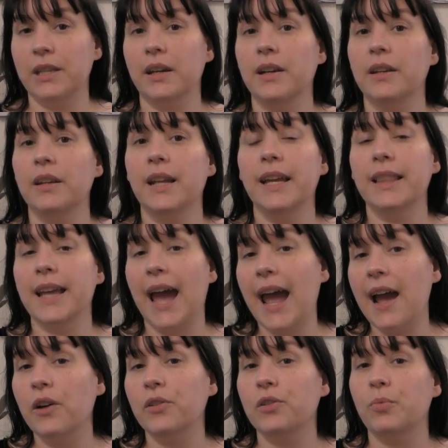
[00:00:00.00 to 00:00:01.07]
done in the
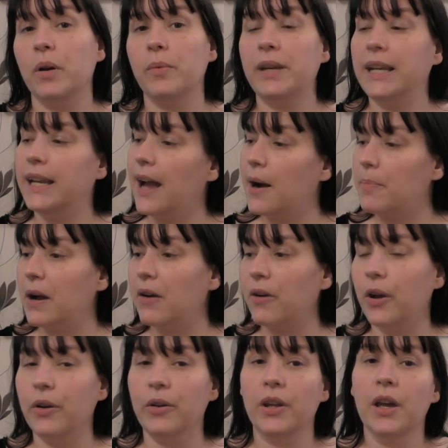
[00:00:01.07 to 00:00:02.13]
house where we lit up
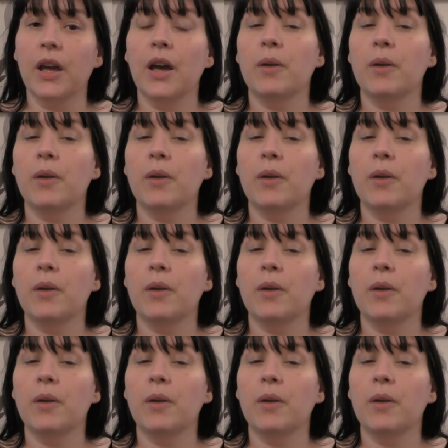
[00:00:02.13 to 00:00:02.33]
our own